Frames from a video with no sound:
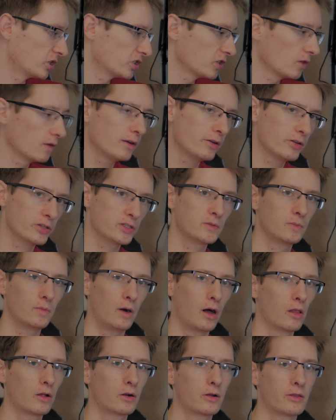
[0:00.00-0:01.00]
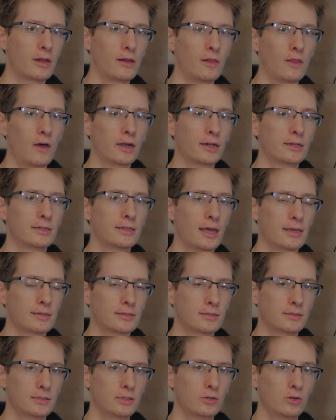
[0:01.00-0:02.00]
It's a little smaller than a lot of
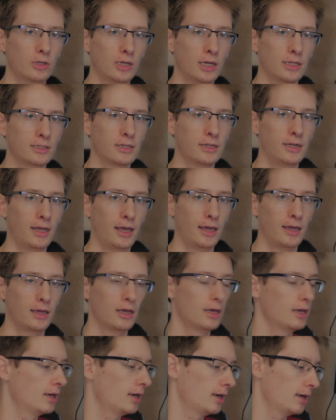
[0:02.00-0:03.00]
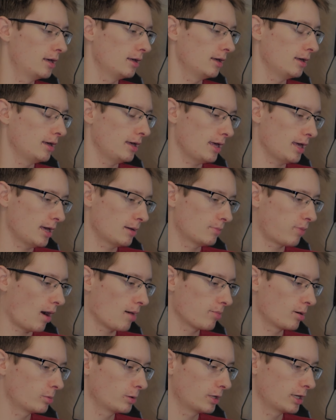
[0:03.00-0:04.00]
desks you can get today. And
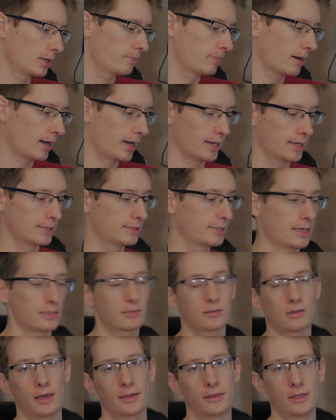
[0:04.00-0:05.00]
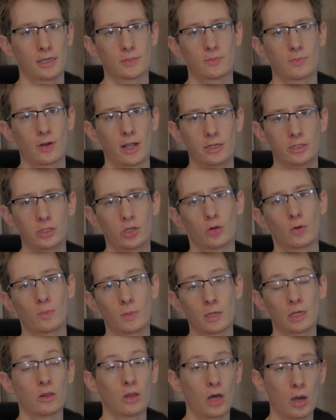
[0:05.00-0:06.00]
probably buying a desk like this brand new would
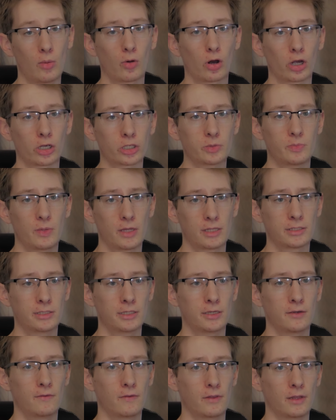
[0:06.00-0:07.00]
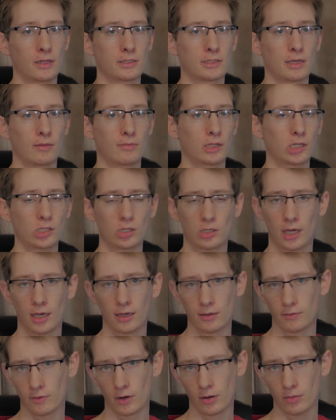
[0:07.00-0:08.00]
be a lot more expensive than something you
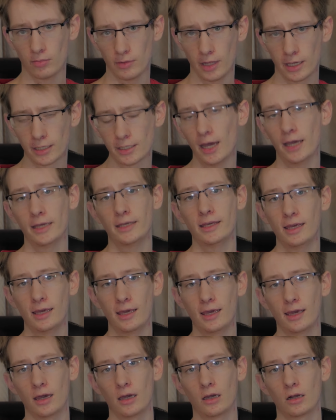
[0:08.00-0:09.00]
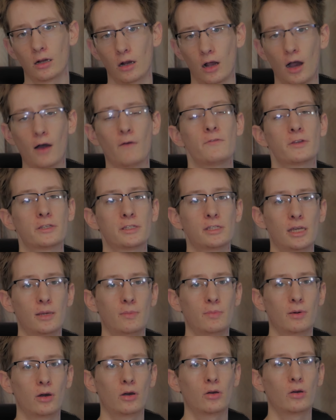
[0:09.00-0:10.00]
get from like IKEA or Office
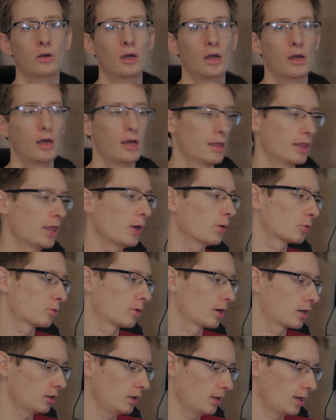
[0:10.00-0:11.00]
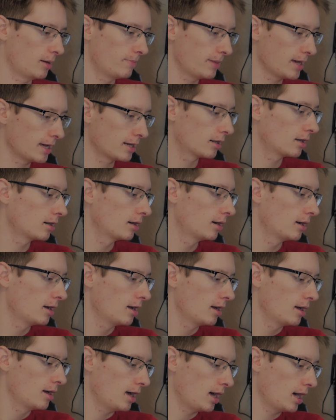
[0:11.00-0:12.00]
Depot. That would work a lot better,
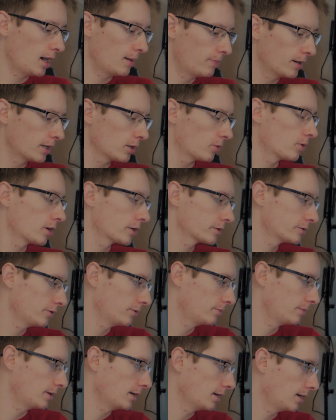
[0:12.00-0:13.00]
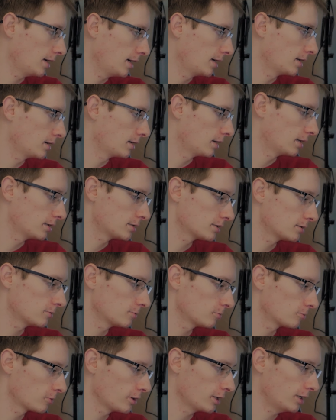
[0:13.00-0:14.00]
but it works for me and it's
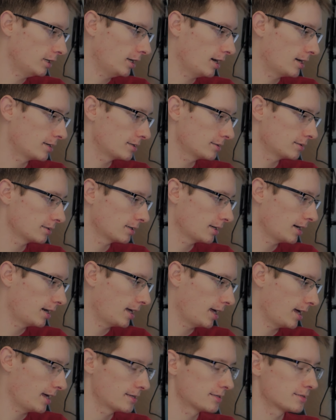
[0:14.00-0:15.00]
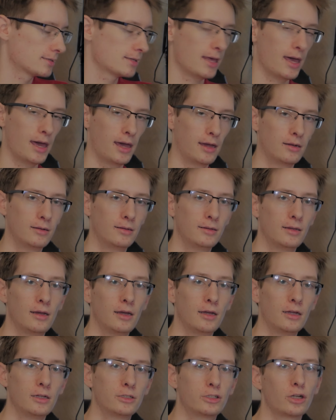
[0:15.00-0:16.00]
really nice. Kind of has that
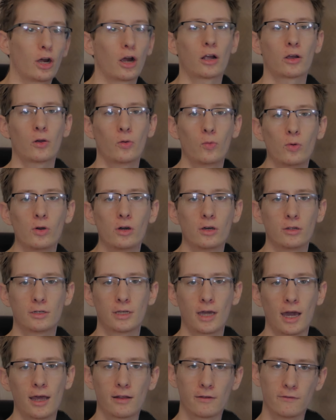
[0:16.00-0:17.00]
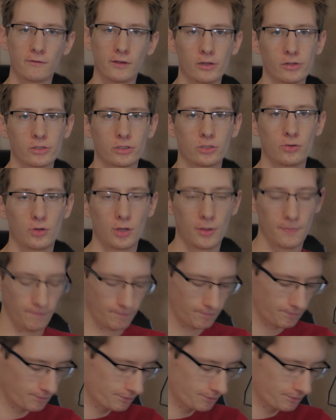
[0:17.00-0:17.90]
dark wood kind of feel to it.